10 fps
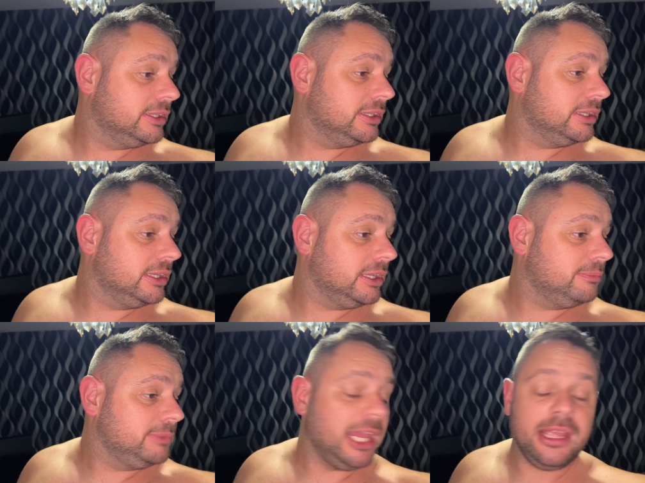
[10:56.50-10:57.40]
Um,
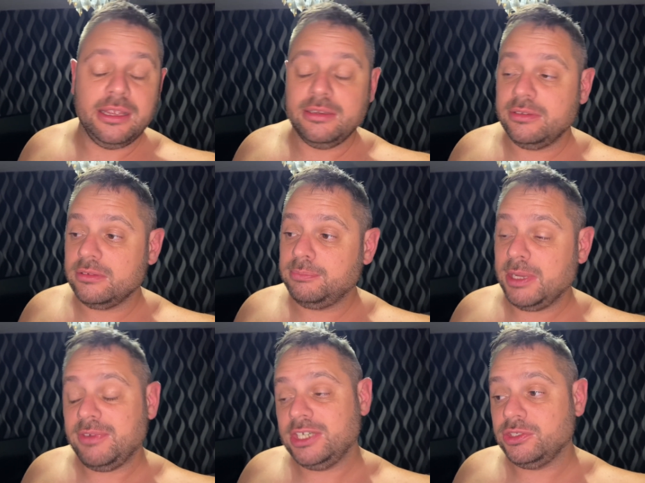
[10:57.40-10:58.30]
yeah,
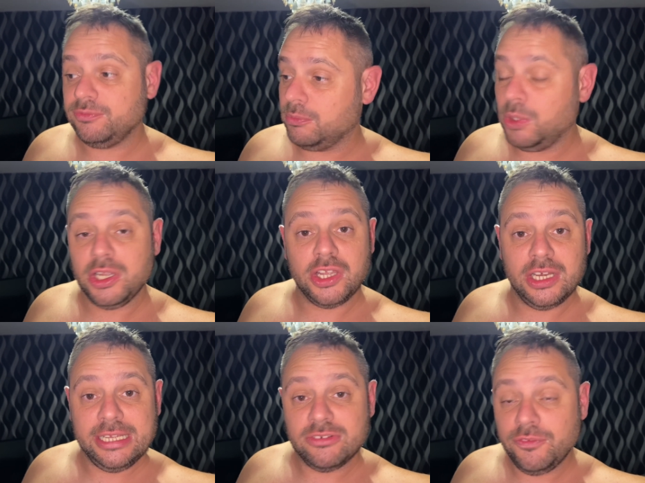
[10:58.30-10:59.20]
picked Rachel from work
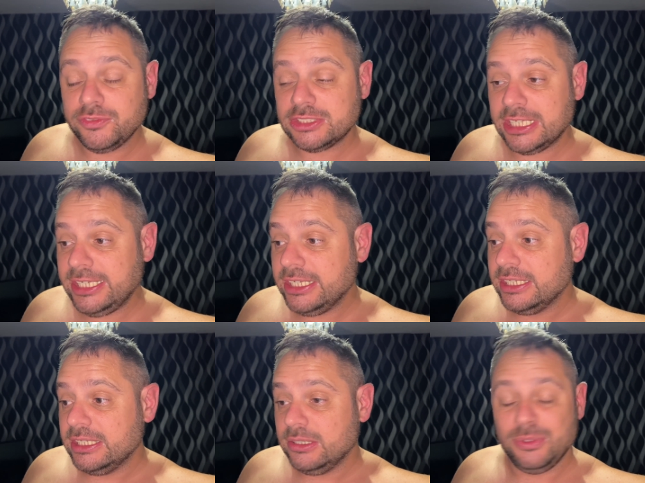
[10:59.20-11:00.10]
earlier, obviously.
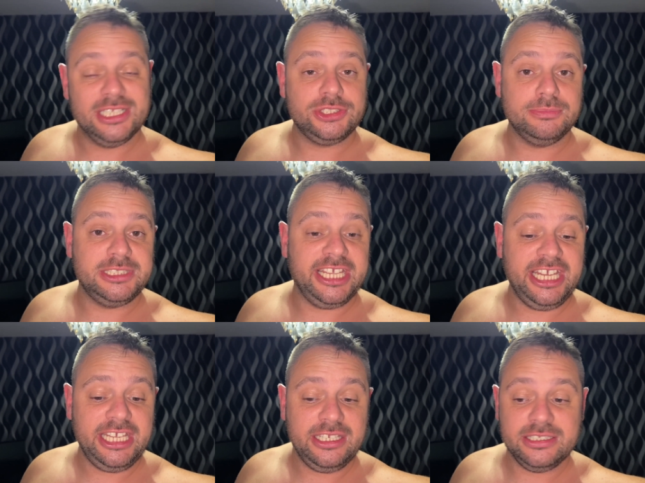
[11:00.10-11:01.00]
We had some
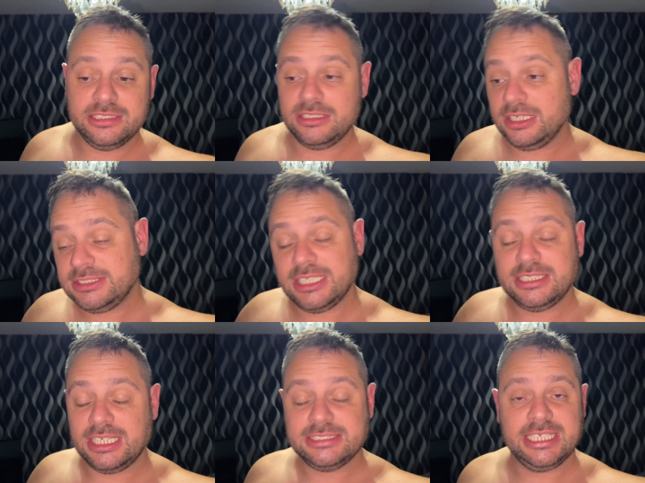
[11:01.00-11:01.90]
tea. And like I said,
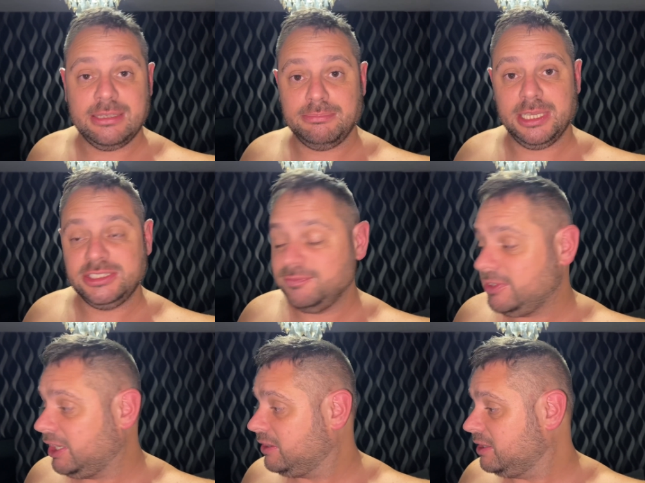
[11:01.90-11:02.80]
that's it. Played some
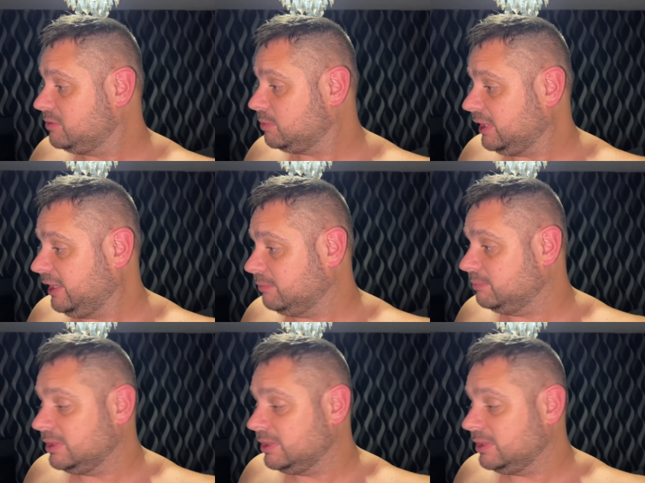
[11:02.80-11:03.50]
video games with Liam.